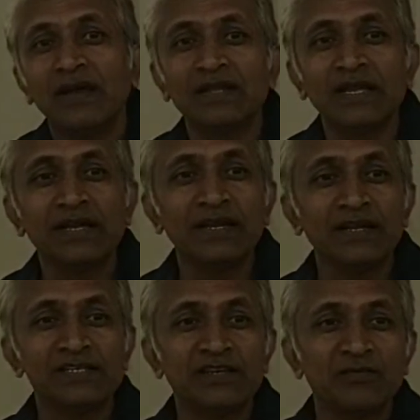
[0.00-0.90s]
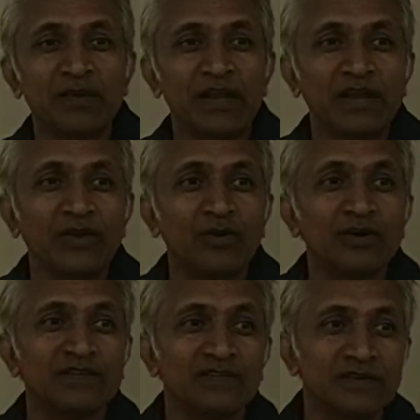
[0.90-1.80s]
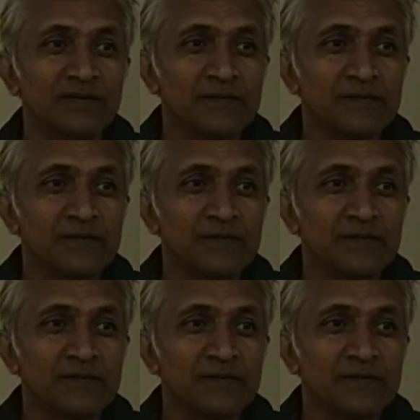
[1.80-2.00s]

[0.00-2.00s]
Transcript: And that induction is planned in August.